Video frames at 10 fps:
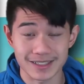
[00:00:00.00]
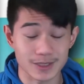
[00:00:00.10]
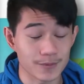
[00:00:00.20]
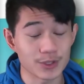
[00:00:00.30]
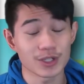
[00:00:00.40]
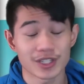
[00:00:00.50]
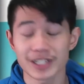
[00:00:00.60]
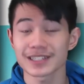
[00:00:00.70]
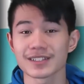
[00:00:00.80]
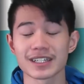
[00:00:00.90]
so if you
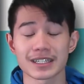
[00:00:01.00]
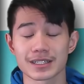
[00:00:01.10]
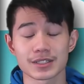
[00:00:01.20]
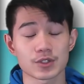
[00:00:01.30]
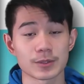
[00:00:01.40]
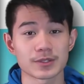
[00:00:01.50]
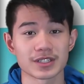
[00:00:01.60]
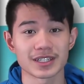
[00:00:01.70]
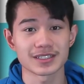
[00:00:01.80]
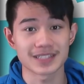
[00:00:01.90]
click the link in the
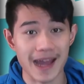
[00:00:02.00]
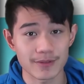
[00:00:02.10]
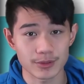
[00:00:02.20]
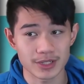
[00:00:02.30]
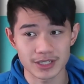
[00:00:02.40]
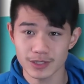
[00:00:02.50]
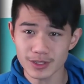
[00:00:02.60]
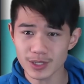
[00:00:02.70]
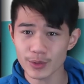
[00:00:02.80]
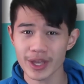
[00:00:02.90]
description and download it, you
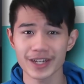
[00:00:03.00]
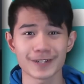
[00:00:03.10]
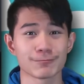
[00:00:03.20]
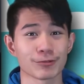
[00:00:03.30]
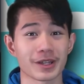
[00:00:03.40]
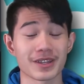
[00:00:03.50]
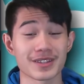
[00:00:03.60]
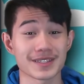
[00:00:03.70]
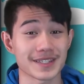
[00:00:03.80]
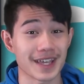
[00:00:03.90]
can go ahead and play
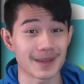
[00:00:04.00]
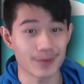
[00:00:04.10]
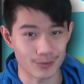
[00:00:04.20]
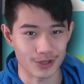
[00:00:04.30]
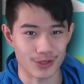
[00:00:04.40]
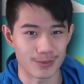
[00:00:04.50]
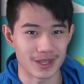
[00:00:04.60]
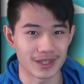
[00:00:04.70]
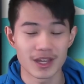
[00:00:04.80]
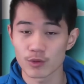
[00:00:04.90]
this game with
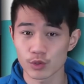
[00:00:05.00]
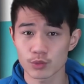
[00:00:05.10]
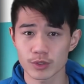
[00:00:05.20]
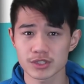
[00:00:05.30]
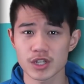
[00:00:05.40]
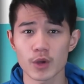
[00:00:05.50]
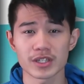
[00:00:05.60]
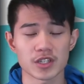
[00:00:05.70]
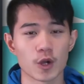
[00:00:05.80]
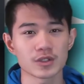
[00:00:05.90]
me. World War II
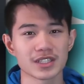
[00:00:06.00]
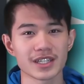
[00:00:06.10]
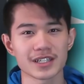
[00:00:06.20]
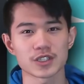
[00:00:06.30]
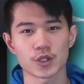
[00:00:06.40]
is hosting a